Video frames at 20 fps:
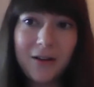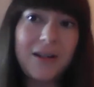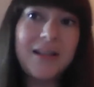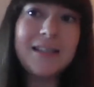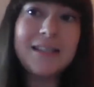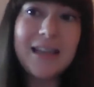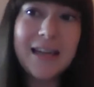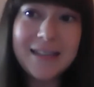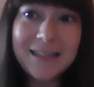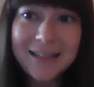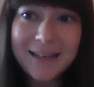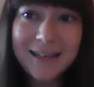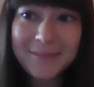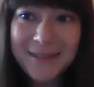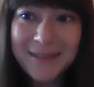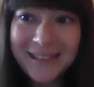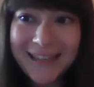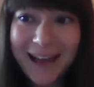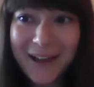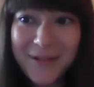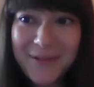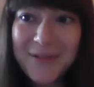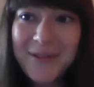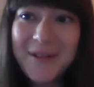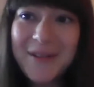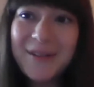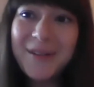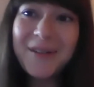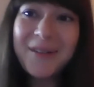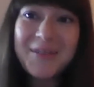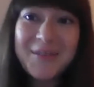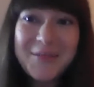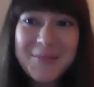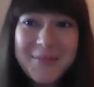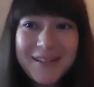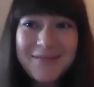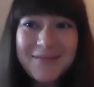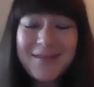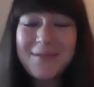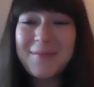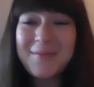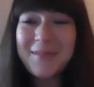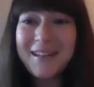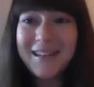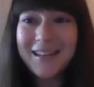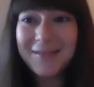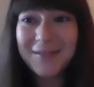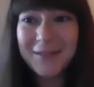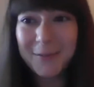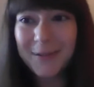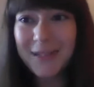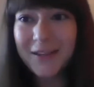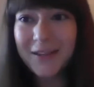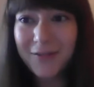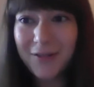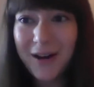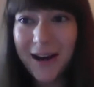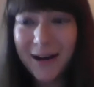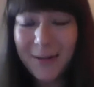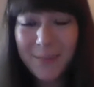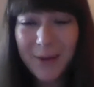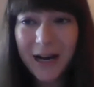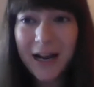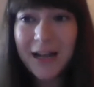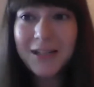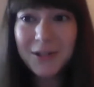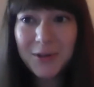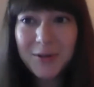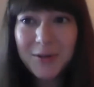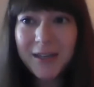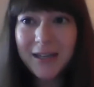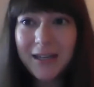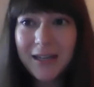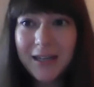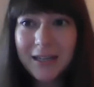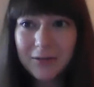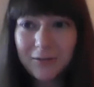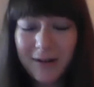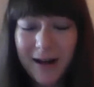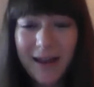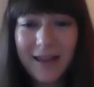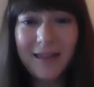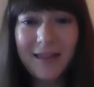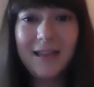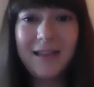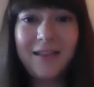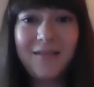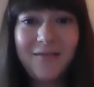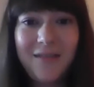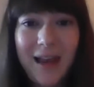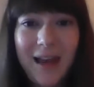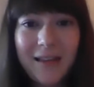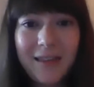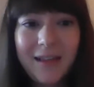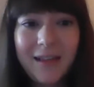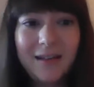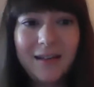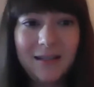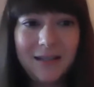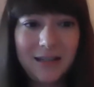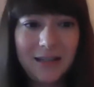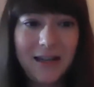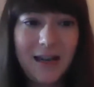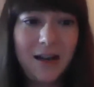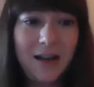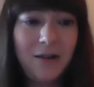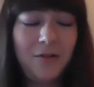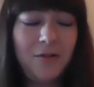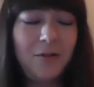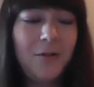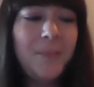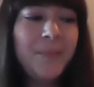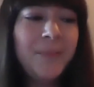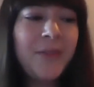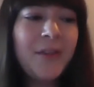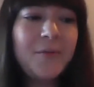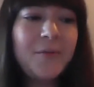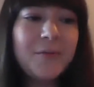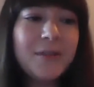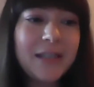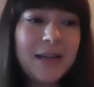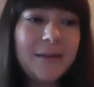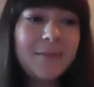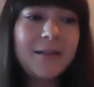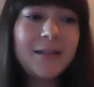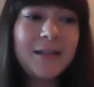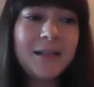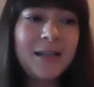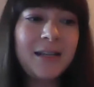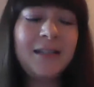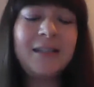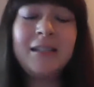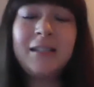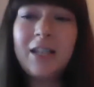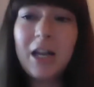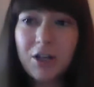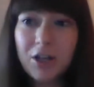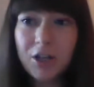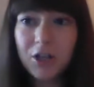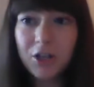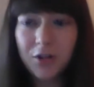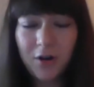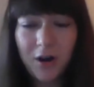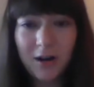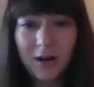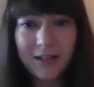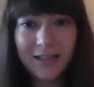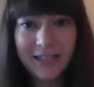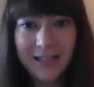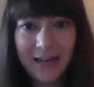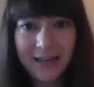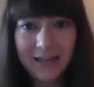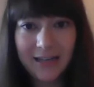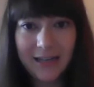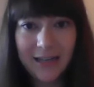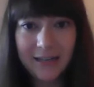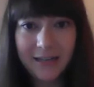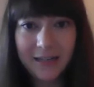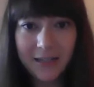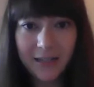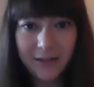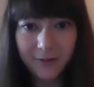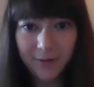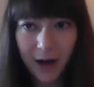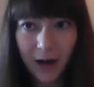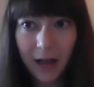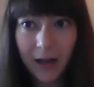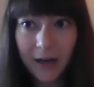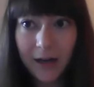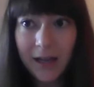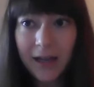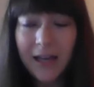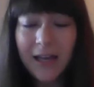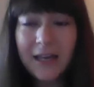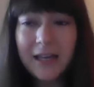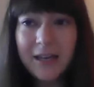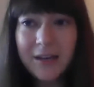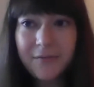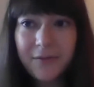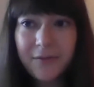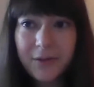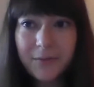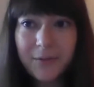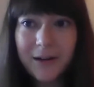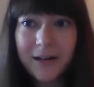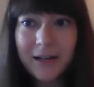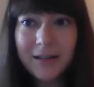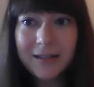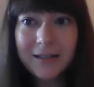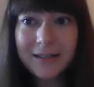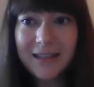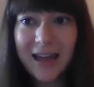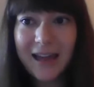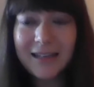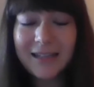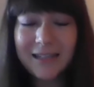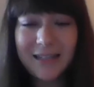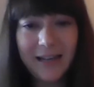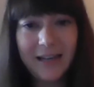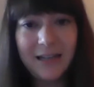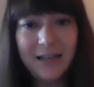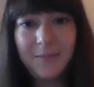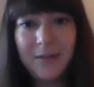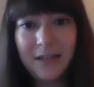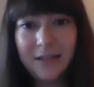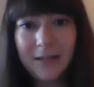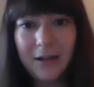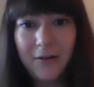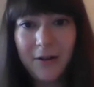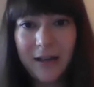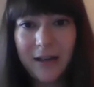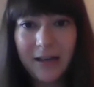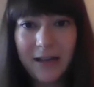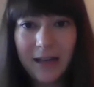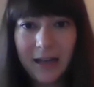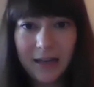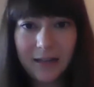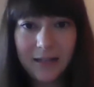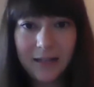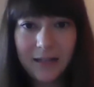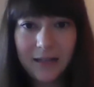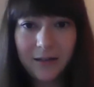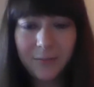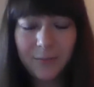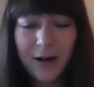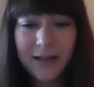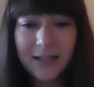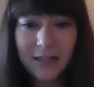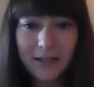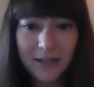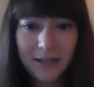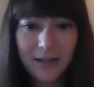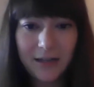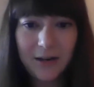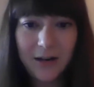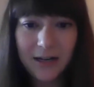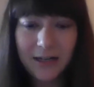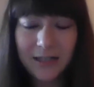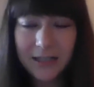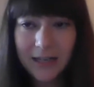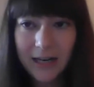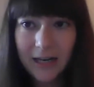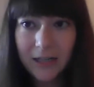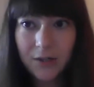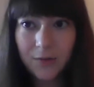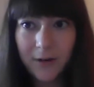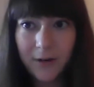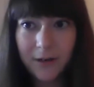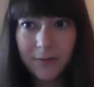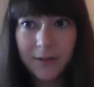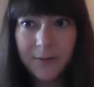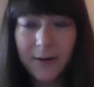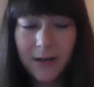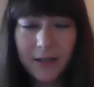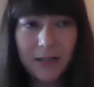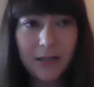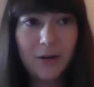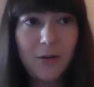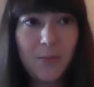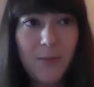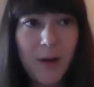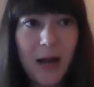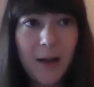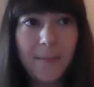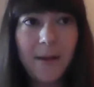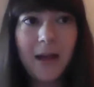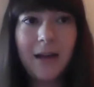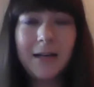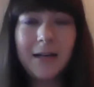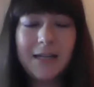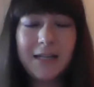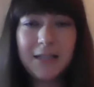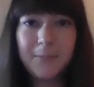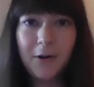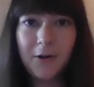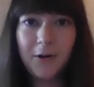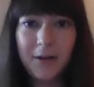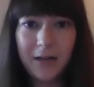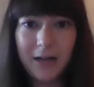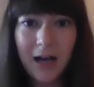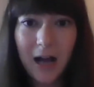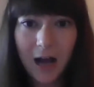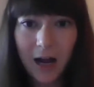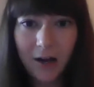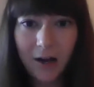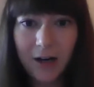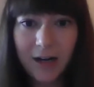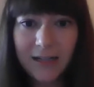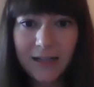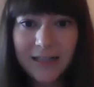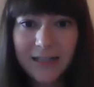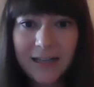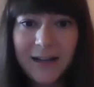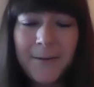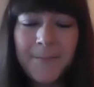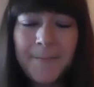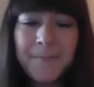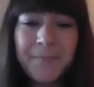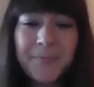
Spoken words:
Look, he says it himself. You don't have to believe him when he gives himself credit, but I do think he's right that the fact that Netanyahu was able to take such a strong stand against Iran, even when that stand means going against the president of the United States when it was President Obama, and he spoke in Congress,